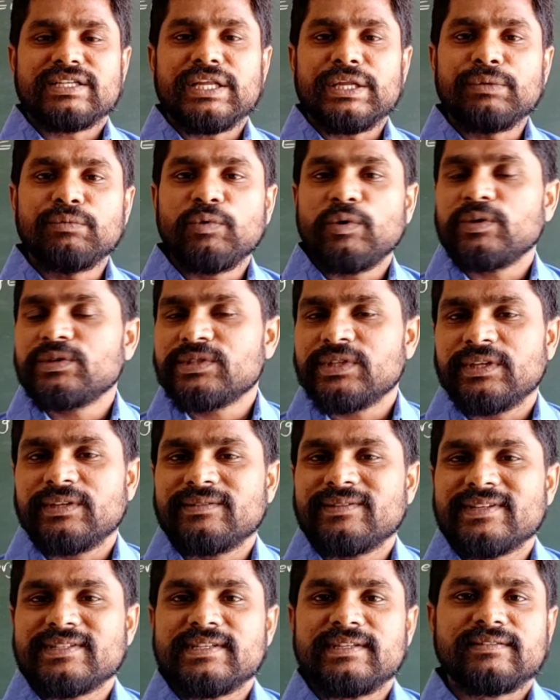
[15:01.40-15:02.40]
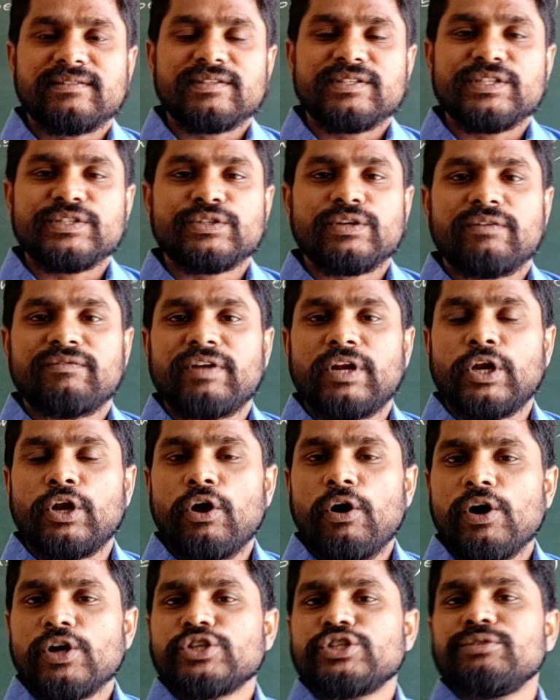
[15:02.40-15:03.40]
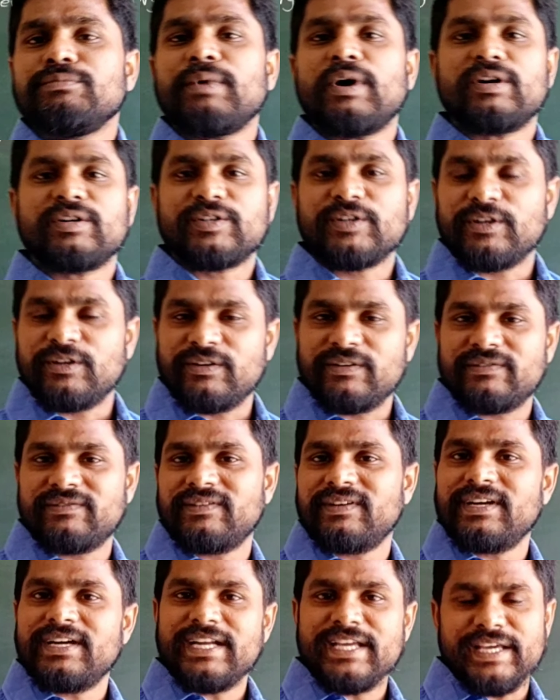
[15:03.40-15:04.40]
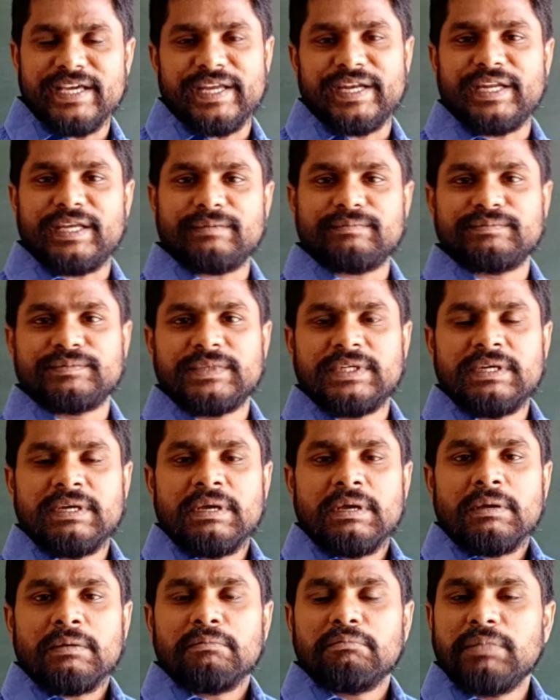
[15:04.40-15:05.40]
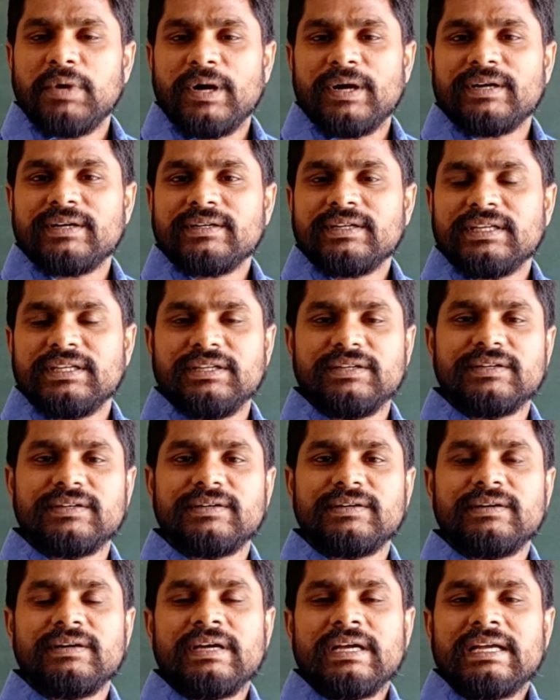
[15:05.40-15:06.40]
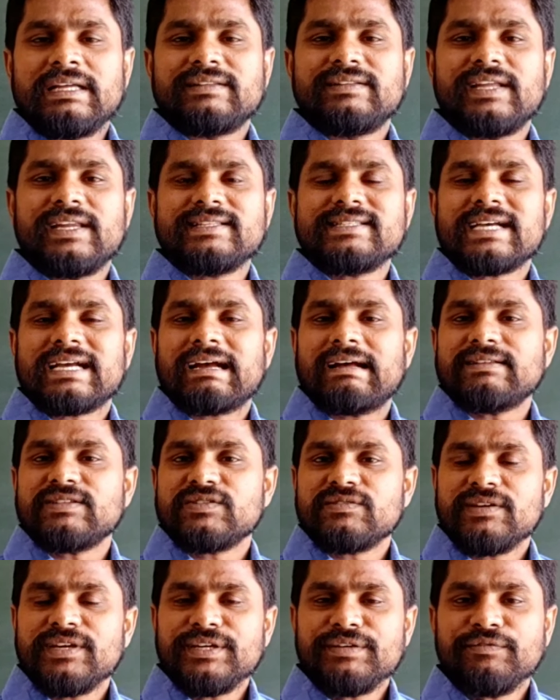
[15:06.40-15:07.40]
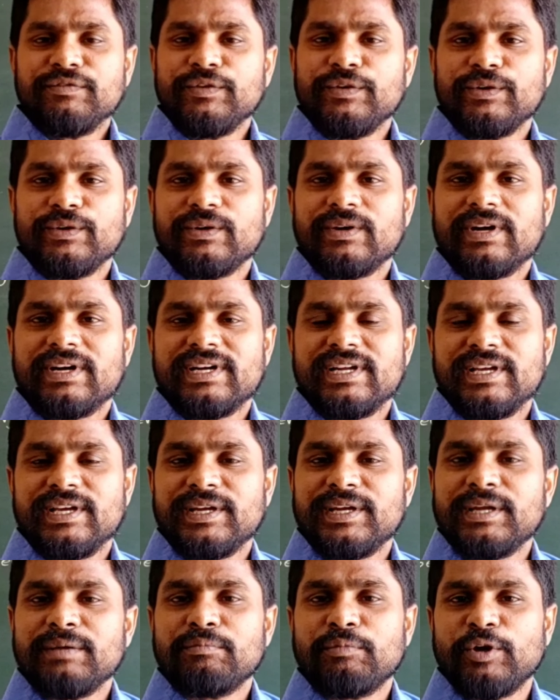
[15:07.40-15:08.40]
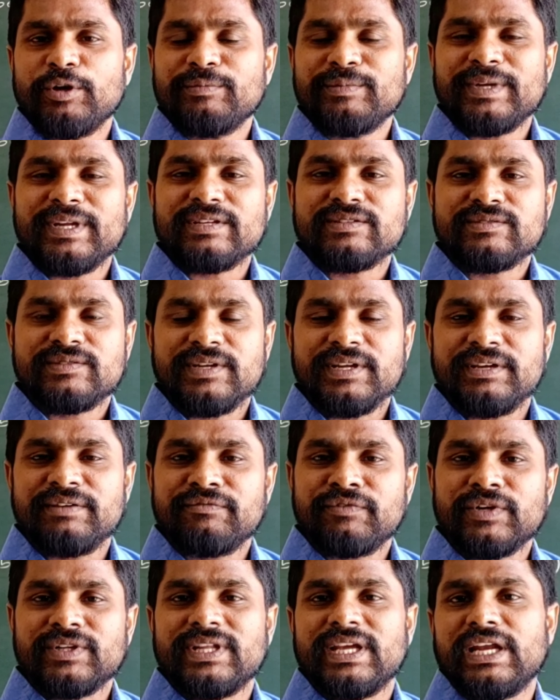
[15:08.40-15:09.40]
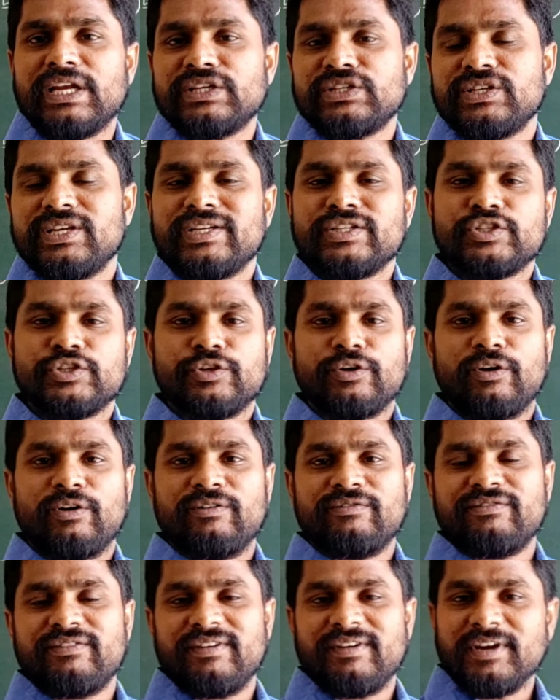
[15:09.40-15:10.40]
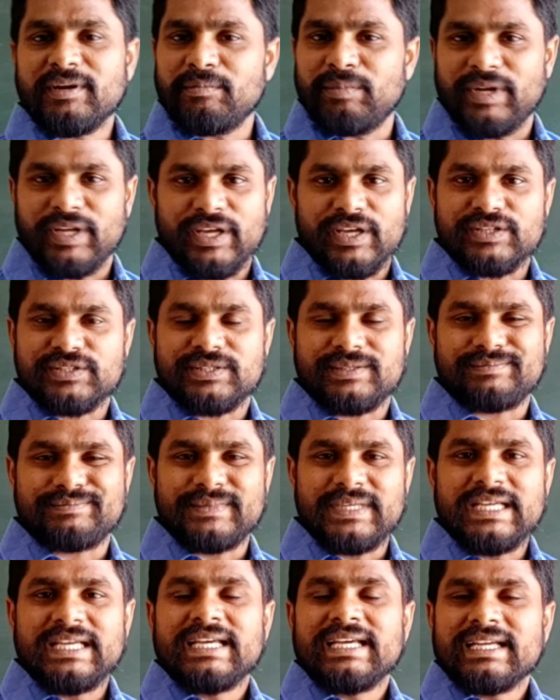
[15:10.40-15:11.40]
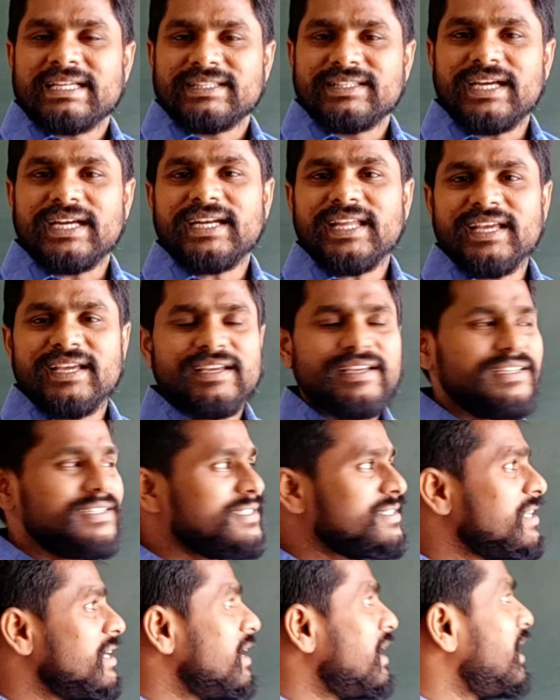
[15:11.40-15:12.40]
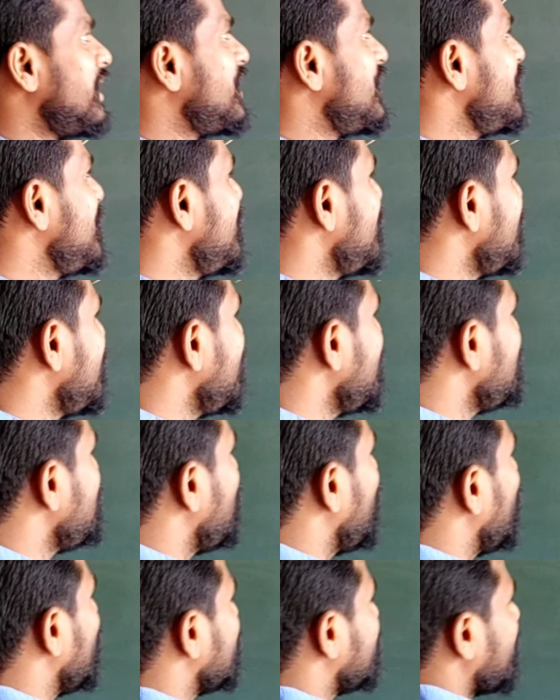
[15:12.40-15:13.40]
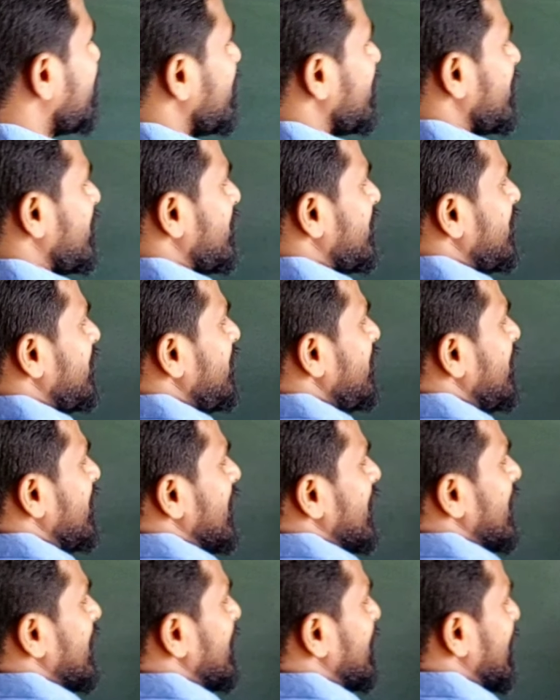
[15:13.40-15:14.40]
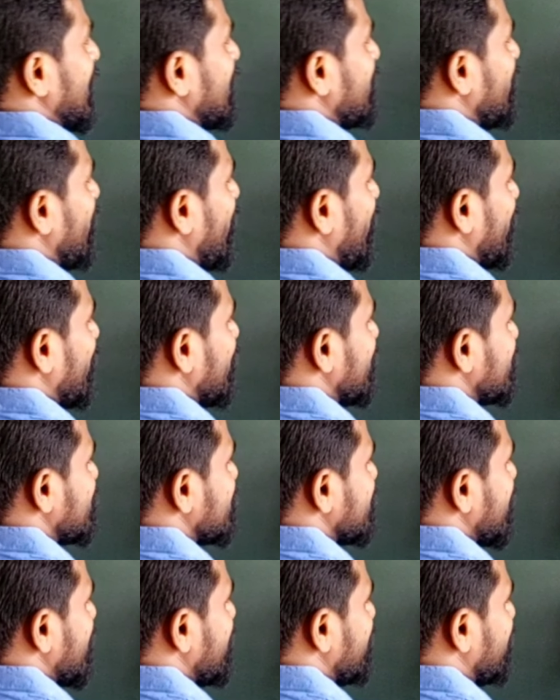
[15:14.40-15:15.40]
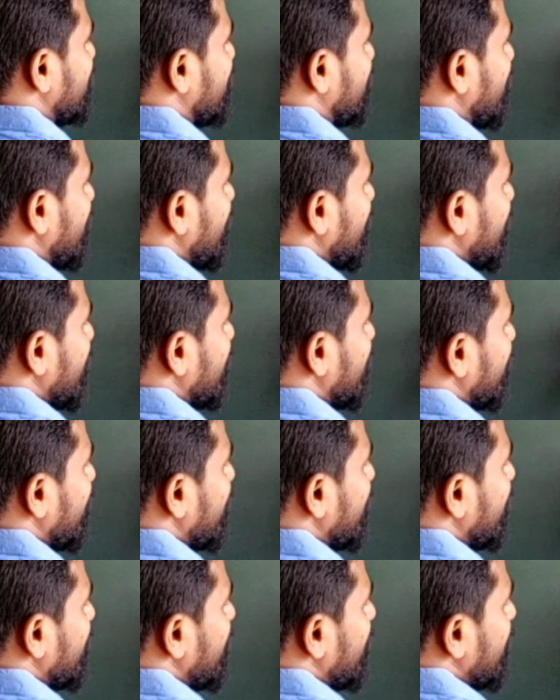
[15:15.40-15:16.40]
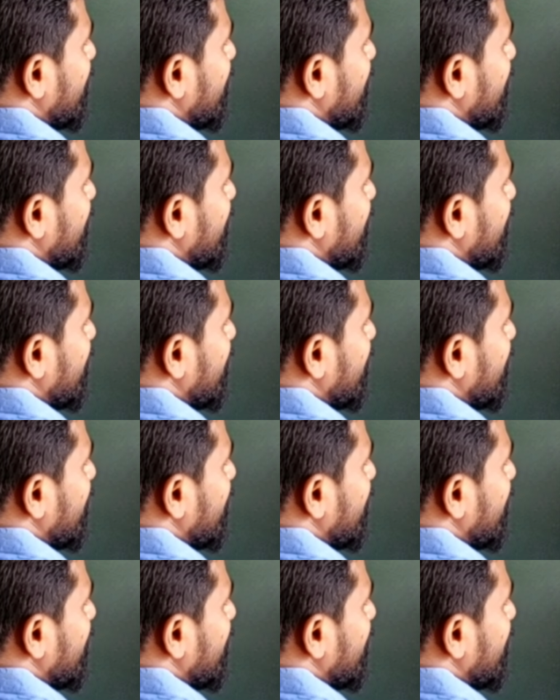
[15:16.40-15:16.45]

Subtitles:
it involves in the synthesis of a large part of DNA. But here there is a constraint for DNA polymerase 3 for the initiation of replication. That is, DNA pol 3, it requires a free